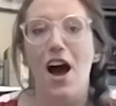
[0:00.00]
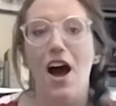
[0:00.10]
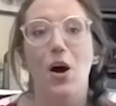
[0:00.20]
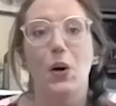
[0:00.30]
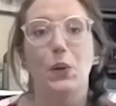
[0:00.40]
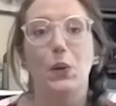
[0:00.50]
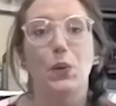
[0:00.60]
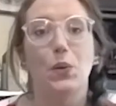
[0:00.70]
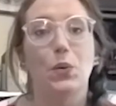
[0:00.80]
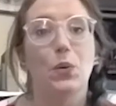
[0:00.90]
um,
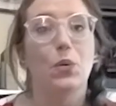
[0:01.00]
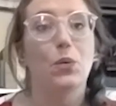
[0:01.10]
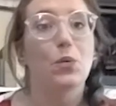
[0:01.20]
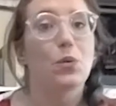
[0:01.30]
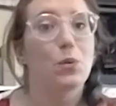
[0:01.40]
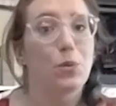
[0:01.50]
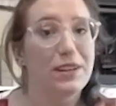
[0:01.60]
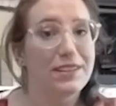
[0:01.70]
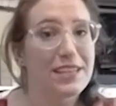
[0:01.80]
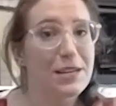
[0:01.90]

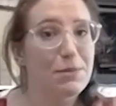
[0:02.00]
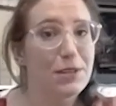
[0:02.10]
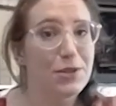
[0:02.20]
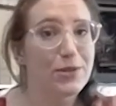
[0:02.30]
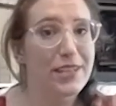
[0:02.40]
what is keeping you